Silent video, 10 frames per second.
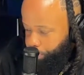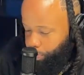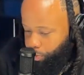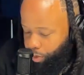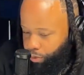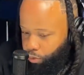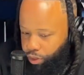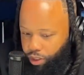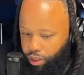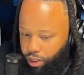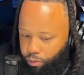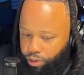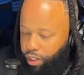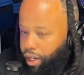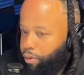Even with we
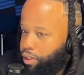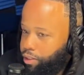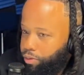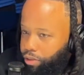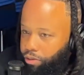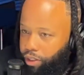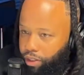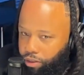say like Weston with Terrell.